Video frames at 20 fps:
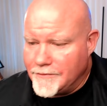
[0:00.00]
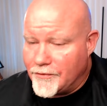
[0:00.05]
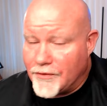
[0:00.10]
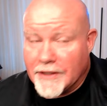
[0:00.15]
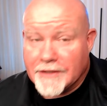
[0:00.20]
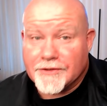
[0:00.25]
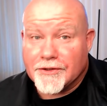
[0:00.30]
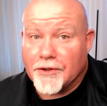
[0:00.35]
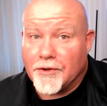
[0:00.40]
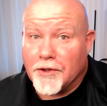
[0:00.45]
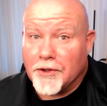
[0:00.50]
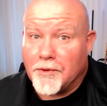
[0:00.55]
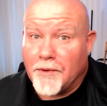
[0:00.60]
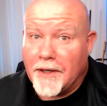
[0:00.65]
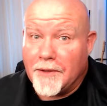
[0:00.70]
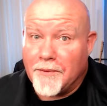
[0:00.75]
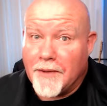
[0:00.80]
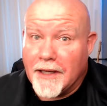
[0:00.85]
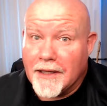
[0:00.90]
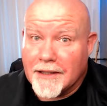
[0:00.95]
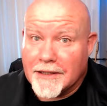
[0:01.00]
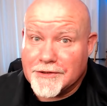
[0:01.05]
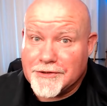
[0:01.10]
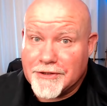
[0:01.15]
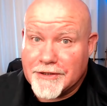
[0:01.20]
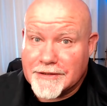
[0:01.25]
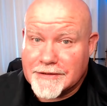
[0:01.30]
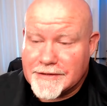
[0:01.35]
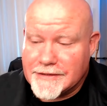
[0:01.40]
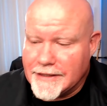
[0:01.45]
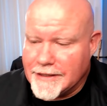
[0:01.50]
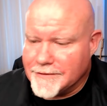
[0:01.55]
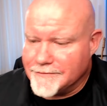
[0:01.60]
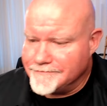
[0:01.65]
Things are going quite well, as you can see.